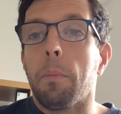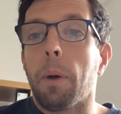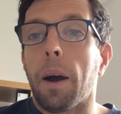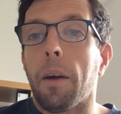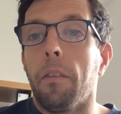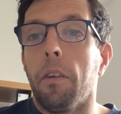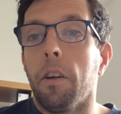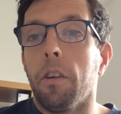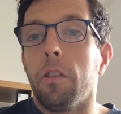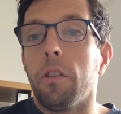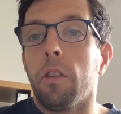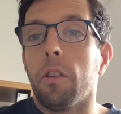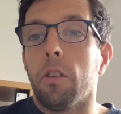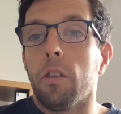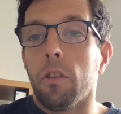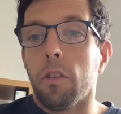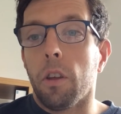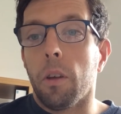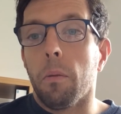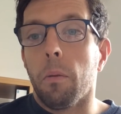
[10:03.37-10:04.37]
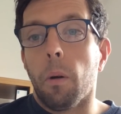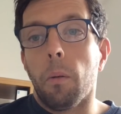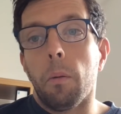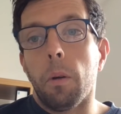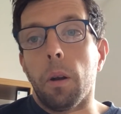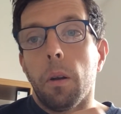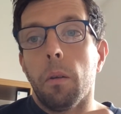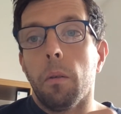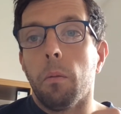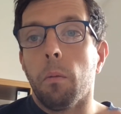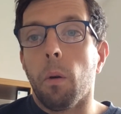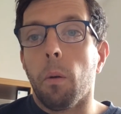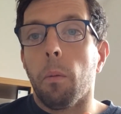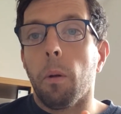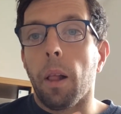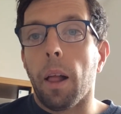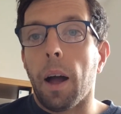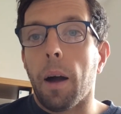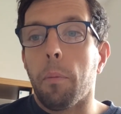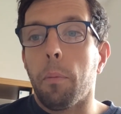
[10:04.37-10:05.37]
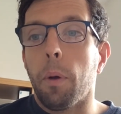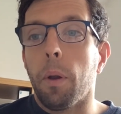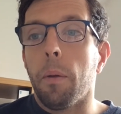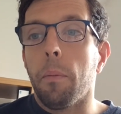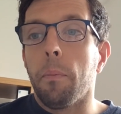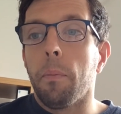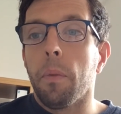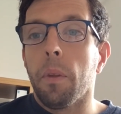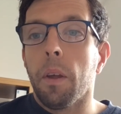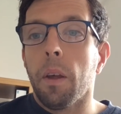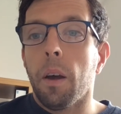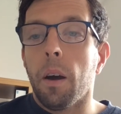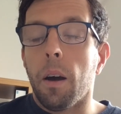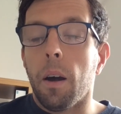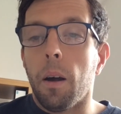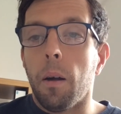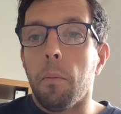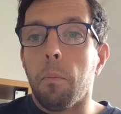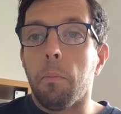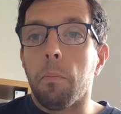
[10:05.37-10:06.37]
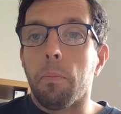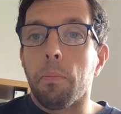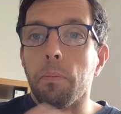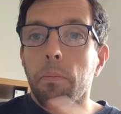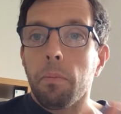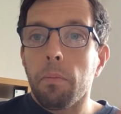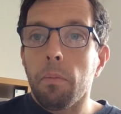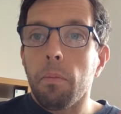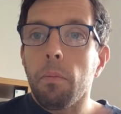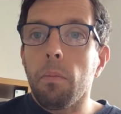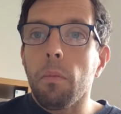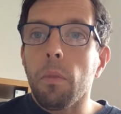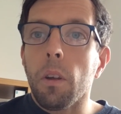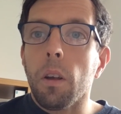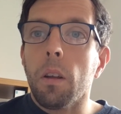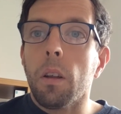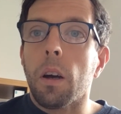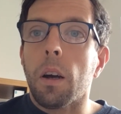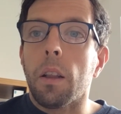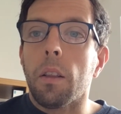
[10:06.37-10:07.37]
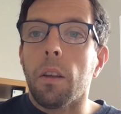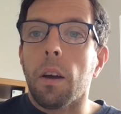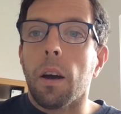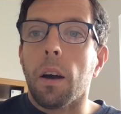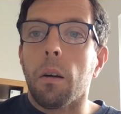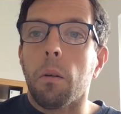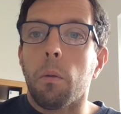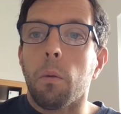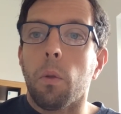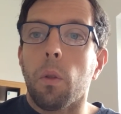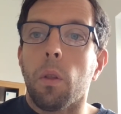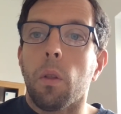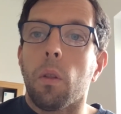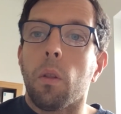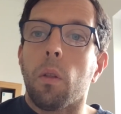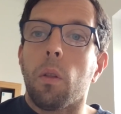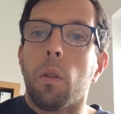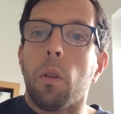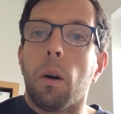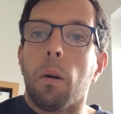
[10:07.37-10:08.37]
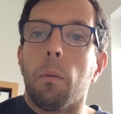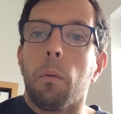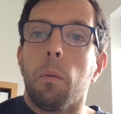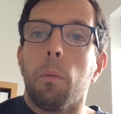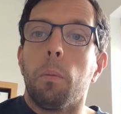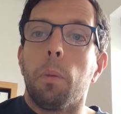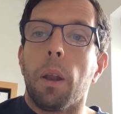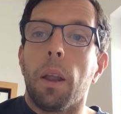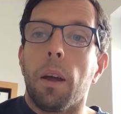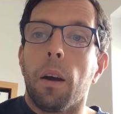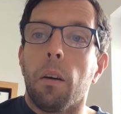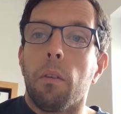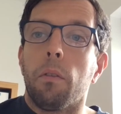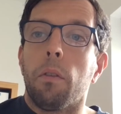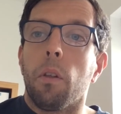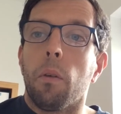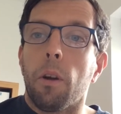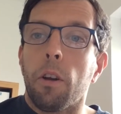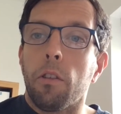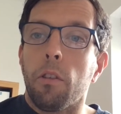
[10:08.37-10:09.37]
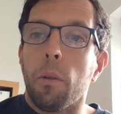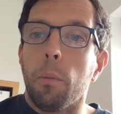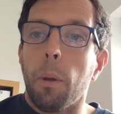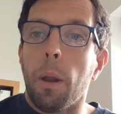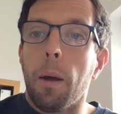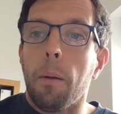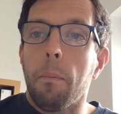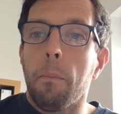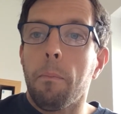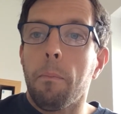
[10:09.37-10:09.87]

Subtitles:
Paris and to see what will happen, and how that will play out for the rest of the play.